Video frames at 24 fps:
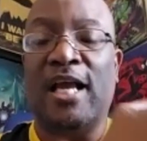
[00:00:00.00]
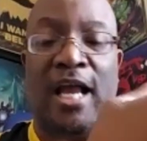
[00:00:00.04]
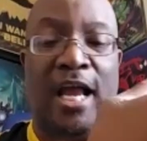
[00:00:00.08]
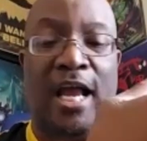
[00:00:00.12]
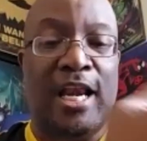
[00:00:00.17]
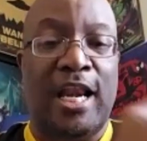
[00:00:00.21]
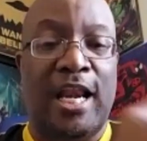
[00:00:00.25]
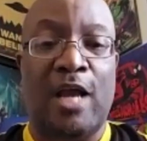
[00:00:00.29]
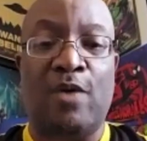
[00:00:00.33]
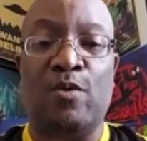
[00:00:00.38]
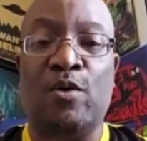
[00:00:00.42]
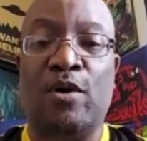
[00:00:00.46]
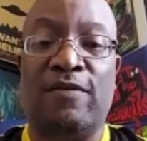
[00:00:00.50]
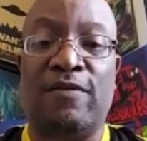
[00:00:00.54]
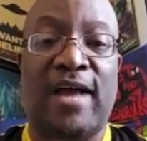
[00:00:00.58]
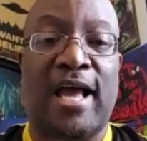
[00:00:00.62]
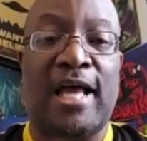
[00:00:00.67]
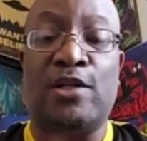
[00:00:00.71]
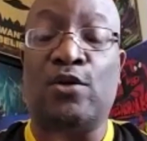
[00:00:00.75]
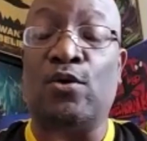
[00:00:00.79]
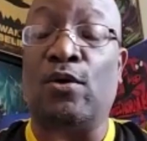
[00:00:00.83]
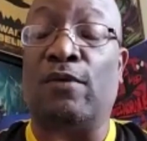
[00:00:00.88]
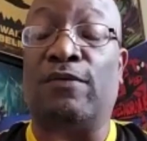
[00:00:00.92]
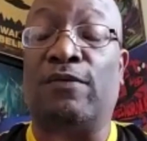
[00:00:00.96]
and they would have
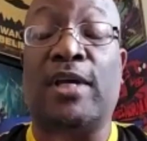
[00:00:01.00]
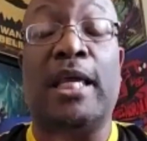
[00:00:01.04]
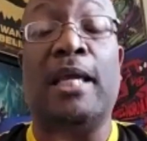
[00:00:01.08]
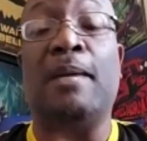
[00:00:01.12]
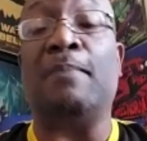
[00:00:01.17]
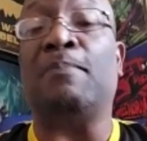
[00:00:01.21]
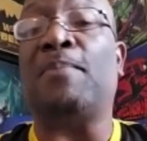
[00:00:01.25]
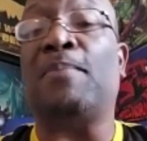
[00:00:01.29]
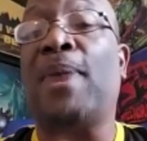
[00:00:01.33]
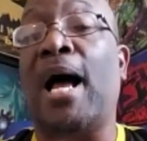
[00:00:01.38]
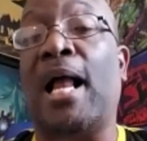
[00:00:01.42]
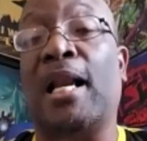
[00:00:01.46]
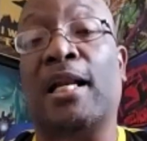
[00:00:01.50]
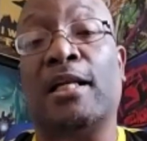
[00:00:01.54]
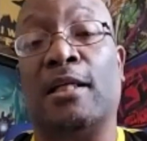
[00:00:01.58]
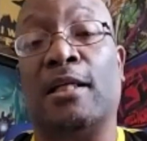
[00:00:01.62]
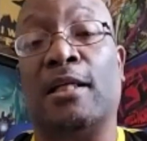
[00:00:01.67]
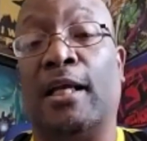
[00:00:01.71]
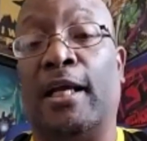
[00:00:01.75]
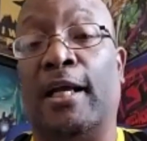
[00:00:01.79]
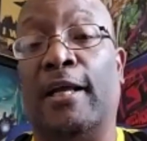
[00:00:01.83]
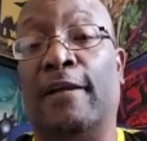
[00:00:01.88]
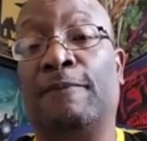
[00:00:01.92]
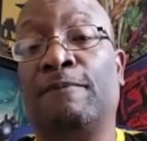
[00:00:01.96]
had to have keep
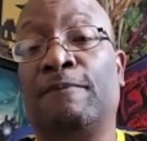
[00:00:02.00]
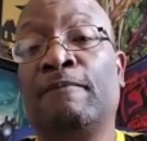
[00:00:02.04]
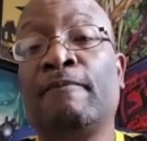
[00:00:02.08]
polishing it.